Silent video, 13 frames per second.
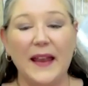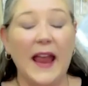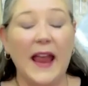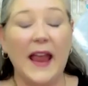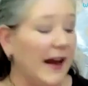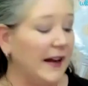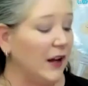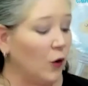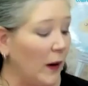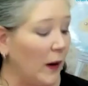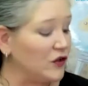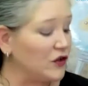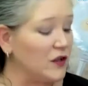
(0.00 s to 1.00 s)
Any
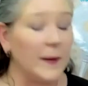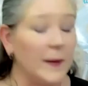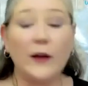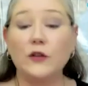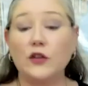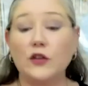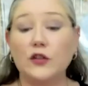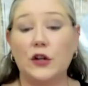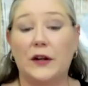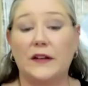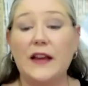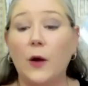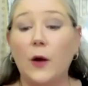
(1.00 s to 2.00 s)
questions about your
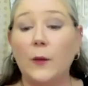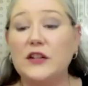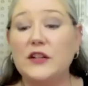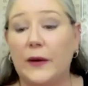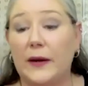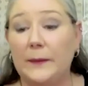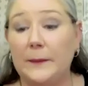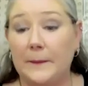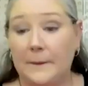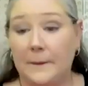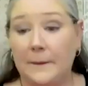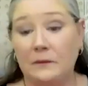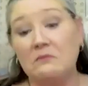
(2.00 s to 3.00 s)
circuits? How are we doing?
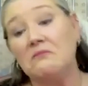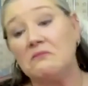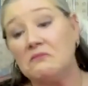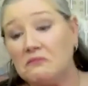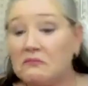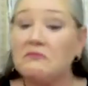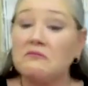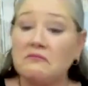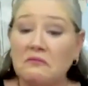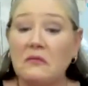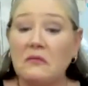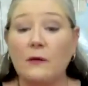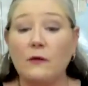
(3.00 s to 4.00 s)

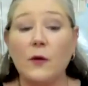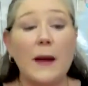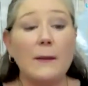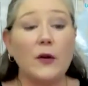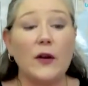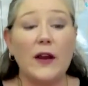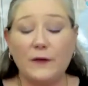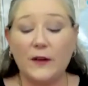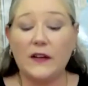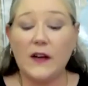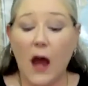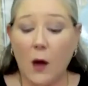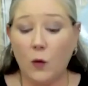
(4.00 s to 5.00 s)
Remember, if it's
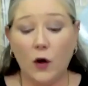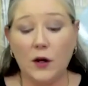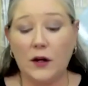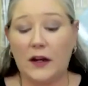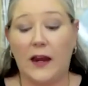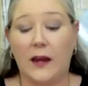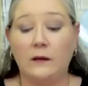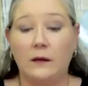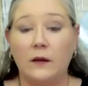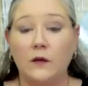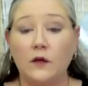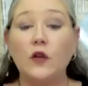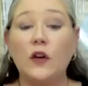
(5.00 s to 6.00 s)
not working,
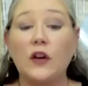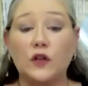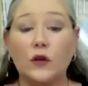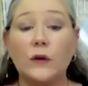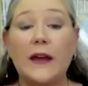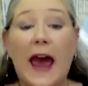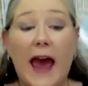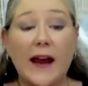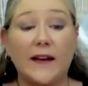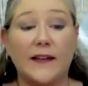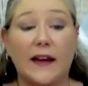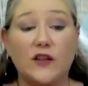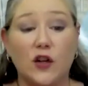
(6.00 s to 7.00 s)
you can do the hacks
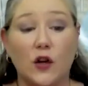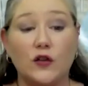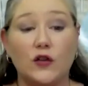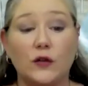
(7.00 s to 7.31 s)
I showed you and just